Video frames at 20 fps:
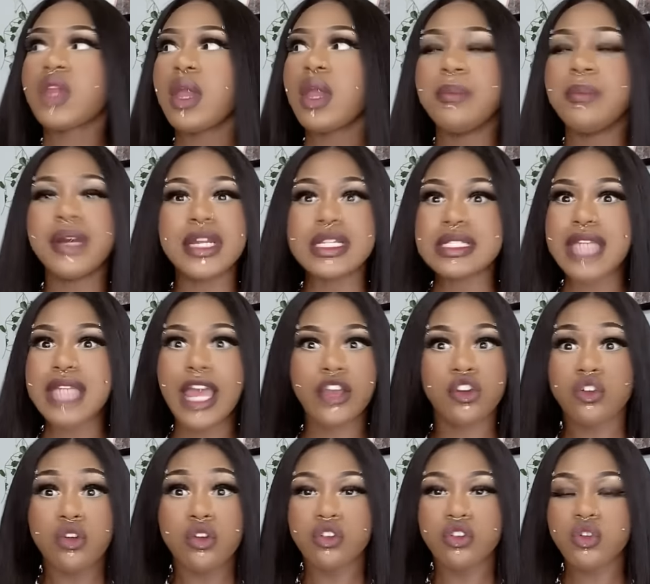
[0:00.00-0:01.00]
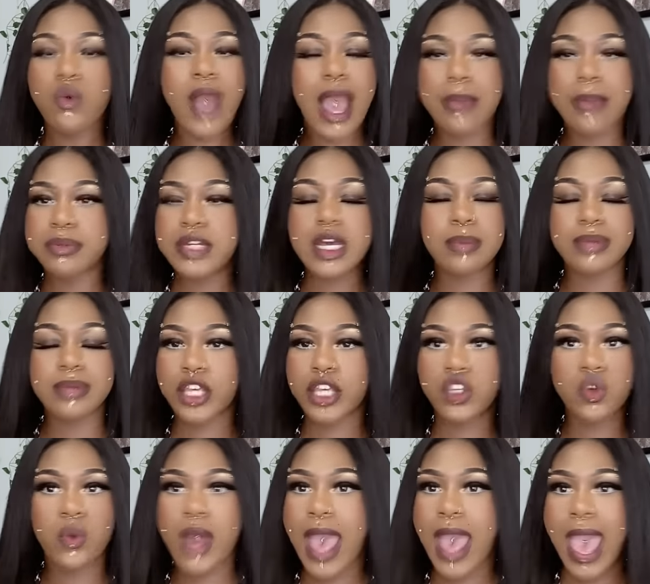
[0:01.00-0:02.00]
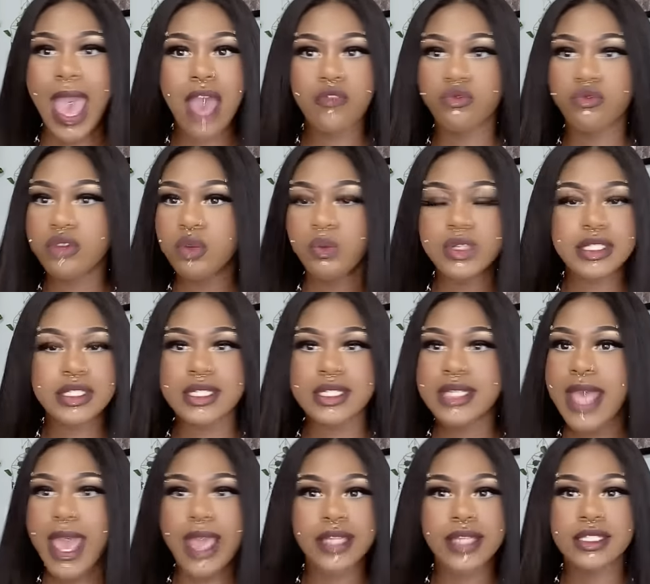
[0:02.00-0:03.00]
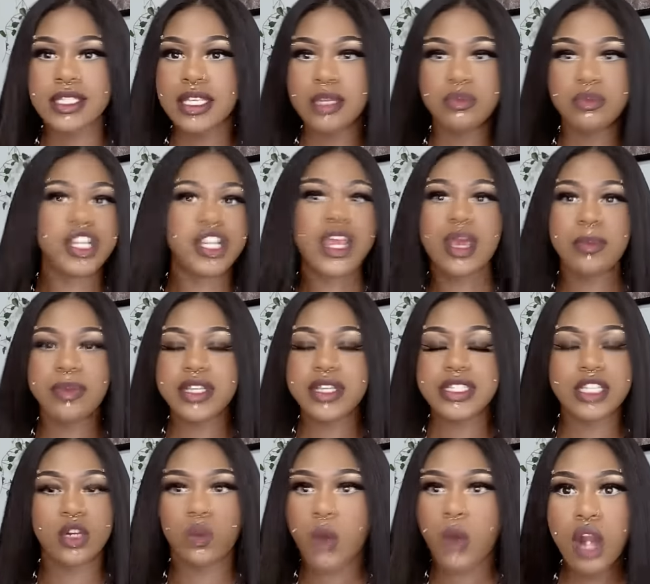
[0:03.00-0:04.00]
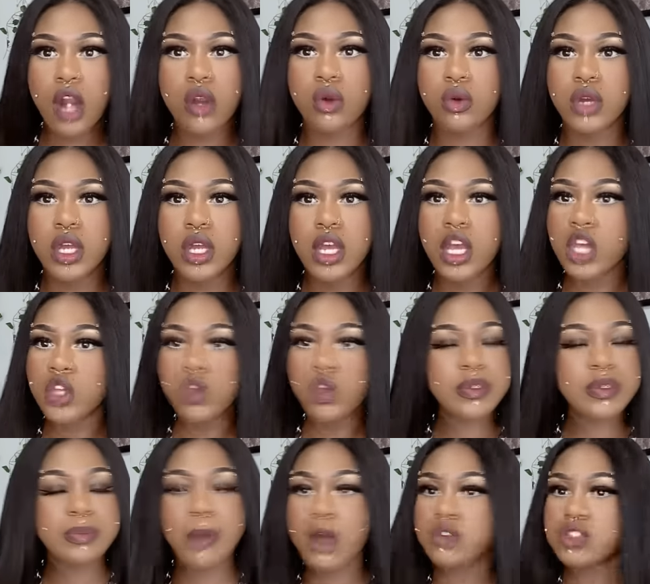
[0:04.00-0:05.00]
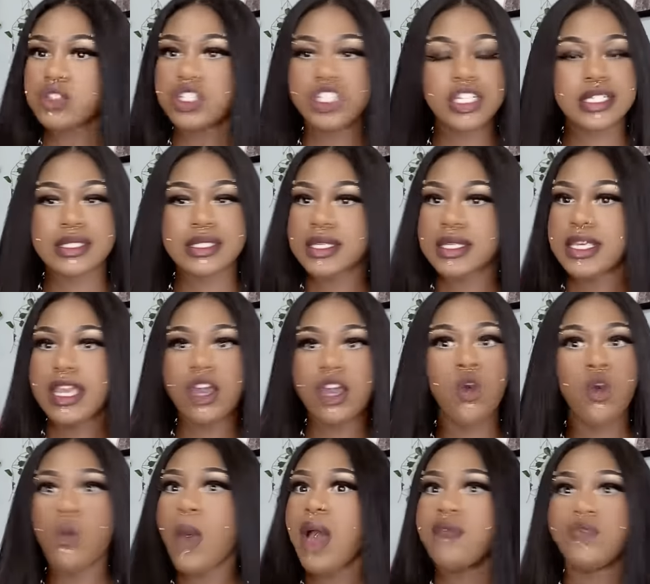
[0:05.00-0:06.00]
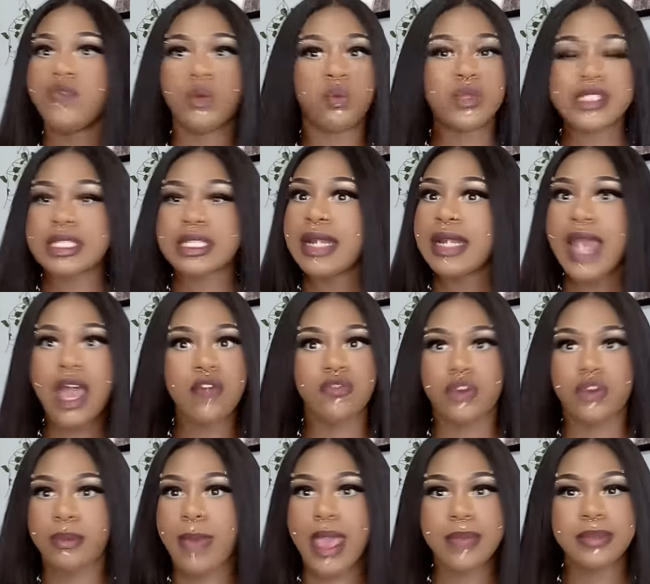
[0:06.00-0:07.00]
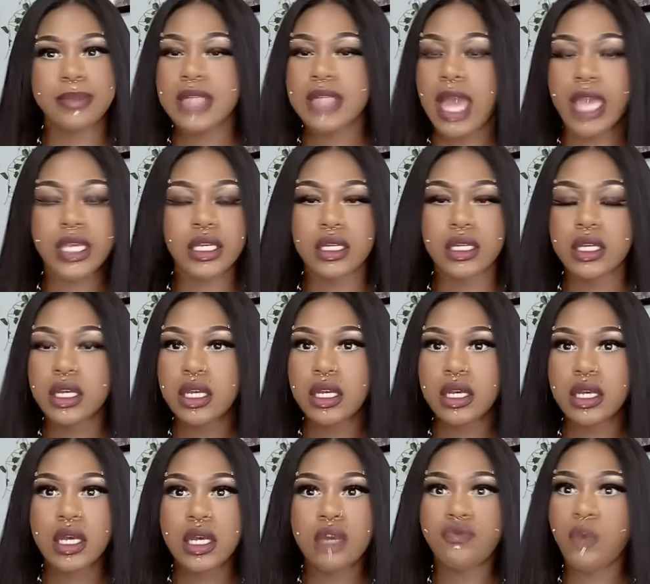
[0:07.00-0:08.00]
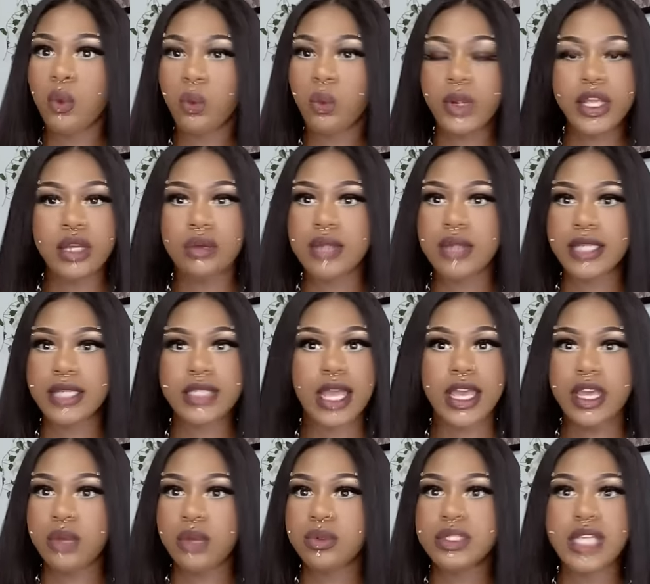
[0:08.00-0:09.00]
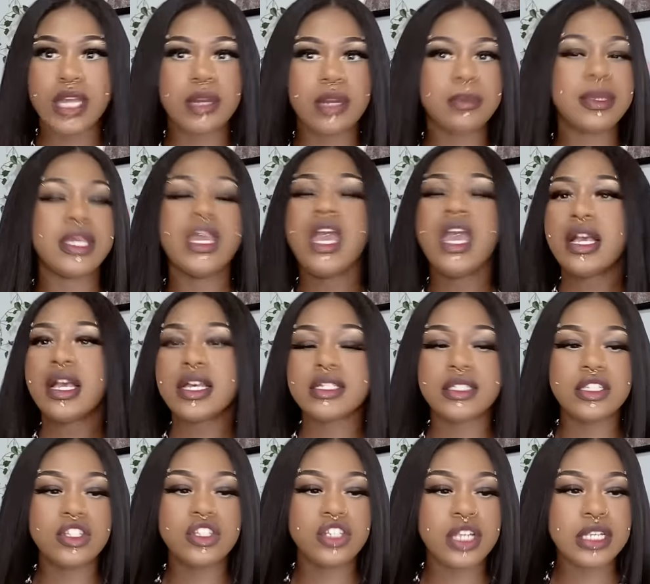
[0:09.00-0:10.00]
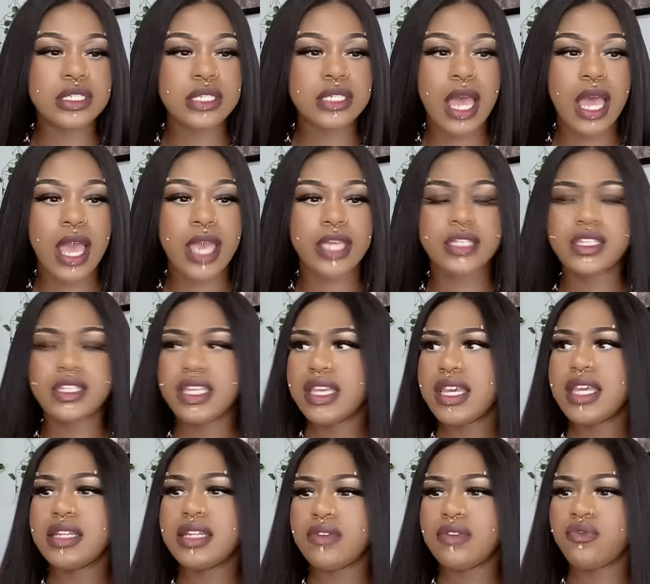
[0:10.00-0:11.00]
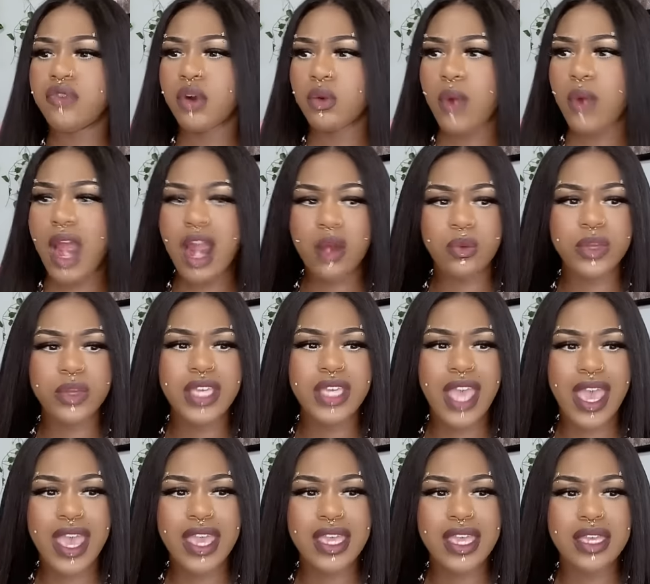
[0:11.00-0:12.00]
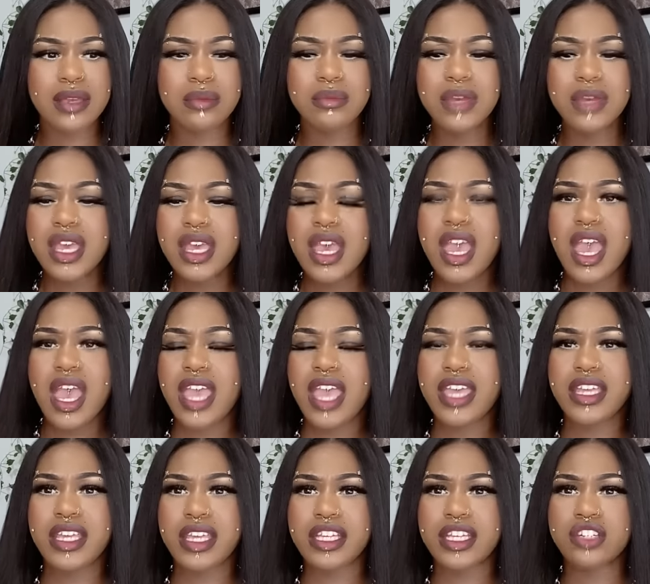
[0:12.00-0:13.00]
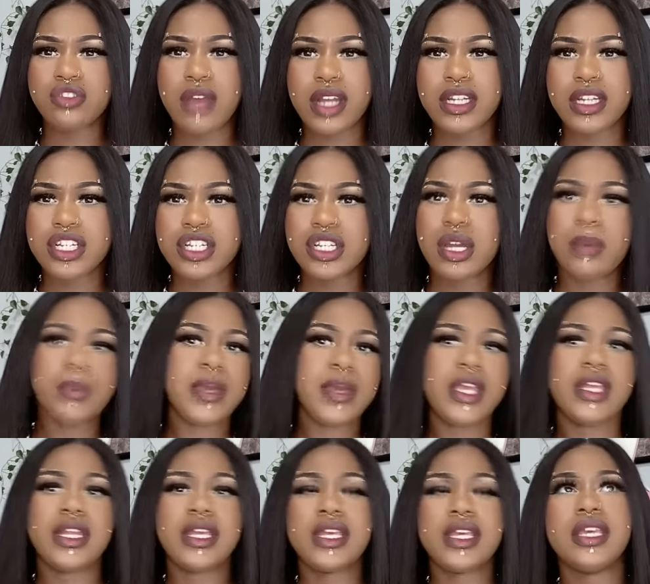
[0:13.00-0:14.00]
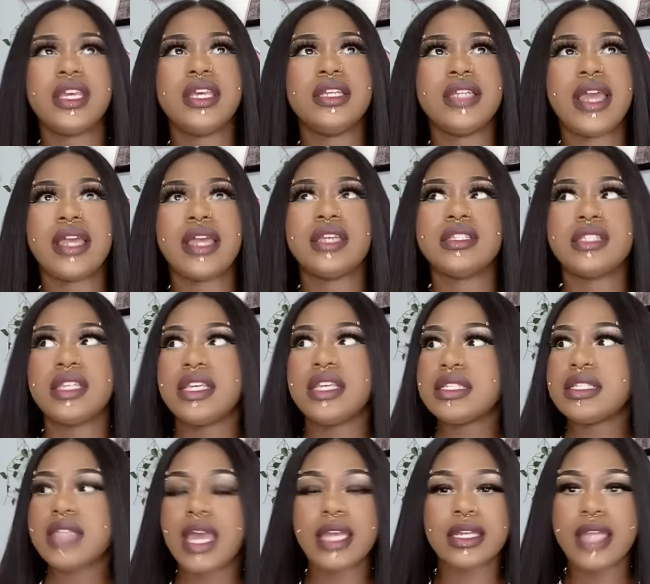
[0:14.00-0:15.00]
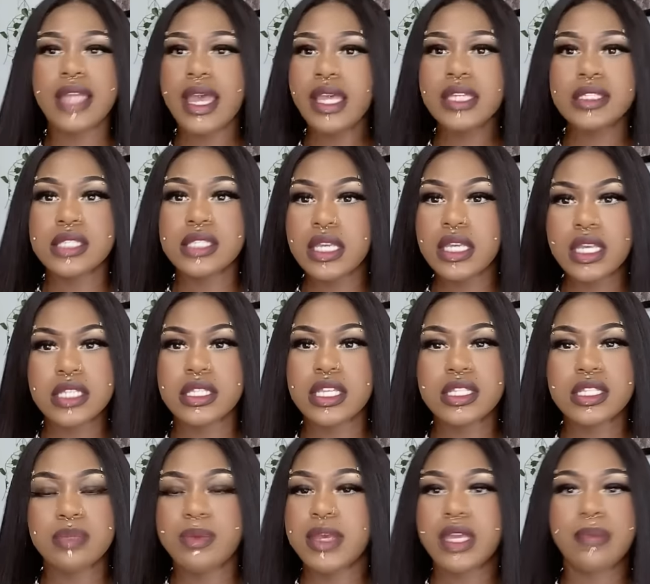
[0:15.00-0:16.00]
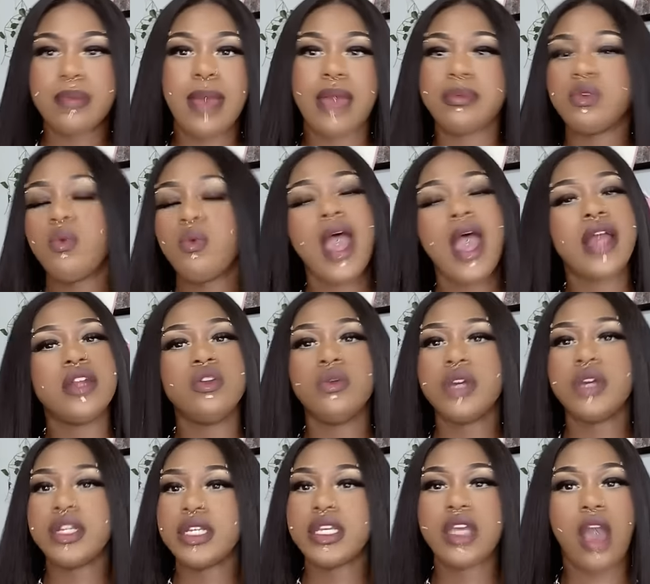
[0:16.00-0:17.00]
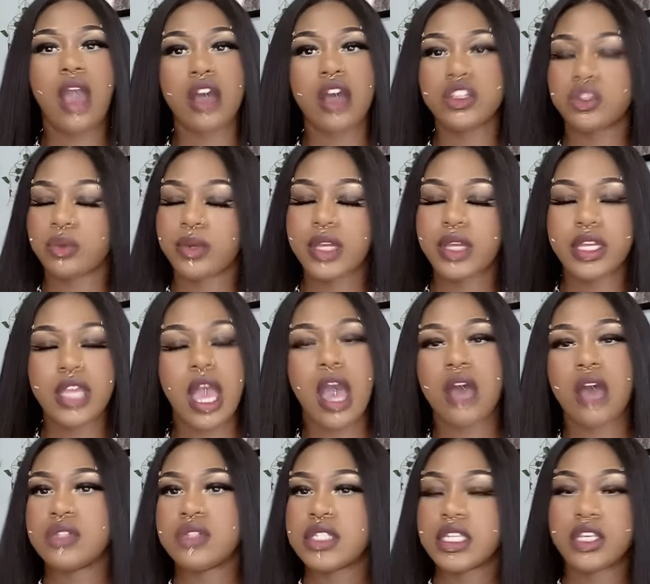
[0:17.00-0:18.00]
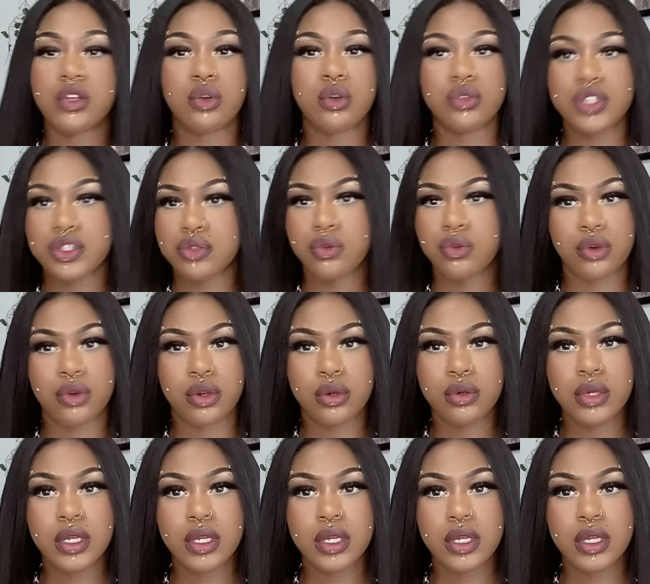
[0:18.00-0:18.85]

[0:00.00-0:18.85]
But it's like, girl, you hopped up like you and Ivory was the tag team champions of the world. You were supposed to just get whoever was clever, baby. Like, for real. Like, that irritated me. Because it's just like, then Ferrari came and, and tried to jump in and get Legacy. It's like, Legacy is this big, baby. Why do I need all three of y'all to get on this girl?